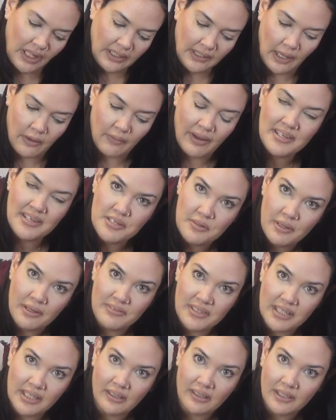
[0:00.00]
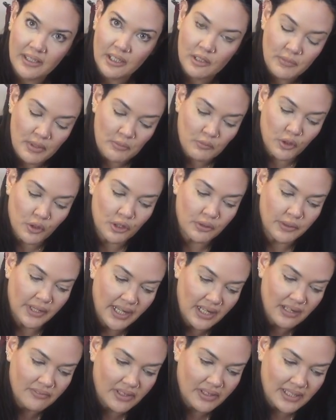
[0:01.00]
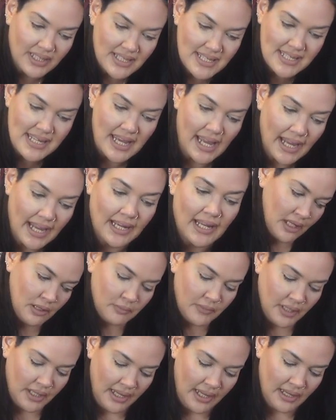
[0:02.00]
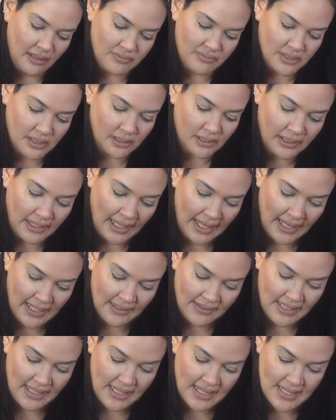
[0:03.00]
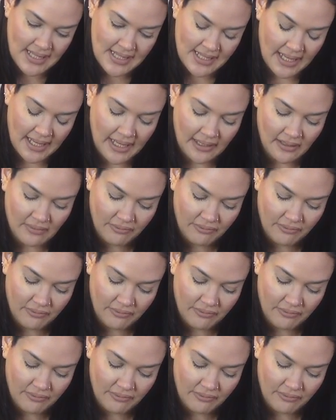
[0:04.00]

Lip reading: Now I do have to get a little bit more creative on the side. I'm gonna have to lay these kind of